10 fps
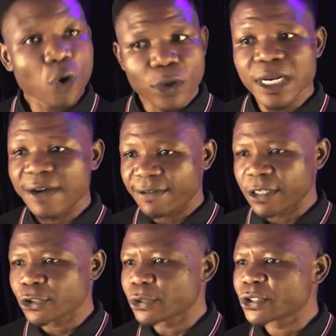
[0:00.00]
other
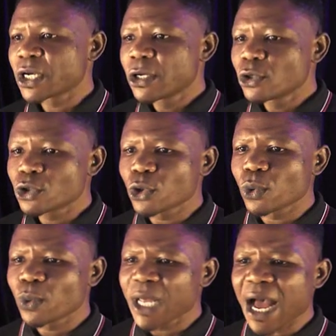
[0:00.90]
versions. And so
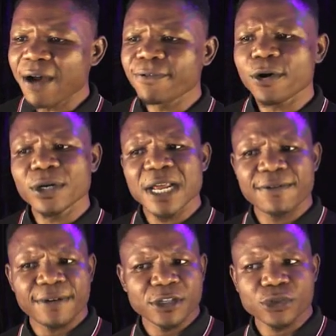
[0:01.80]
we have other
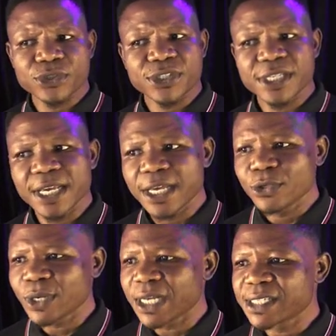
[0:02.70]
versions here.
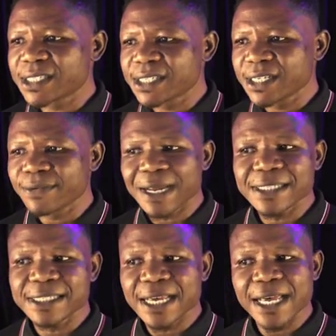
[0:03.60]
You can see
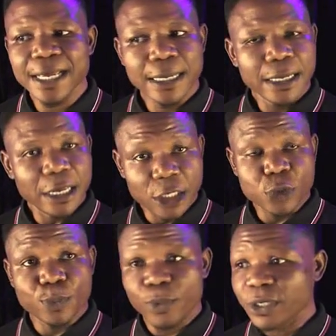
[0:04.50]
right here
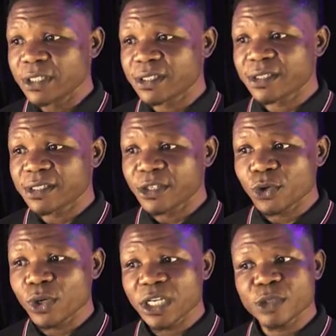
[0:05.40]

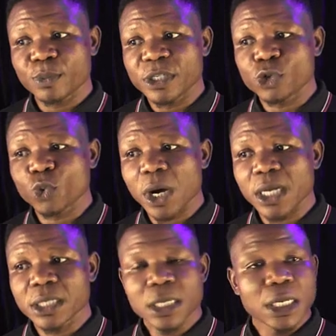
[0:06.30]
8.0, 8.1,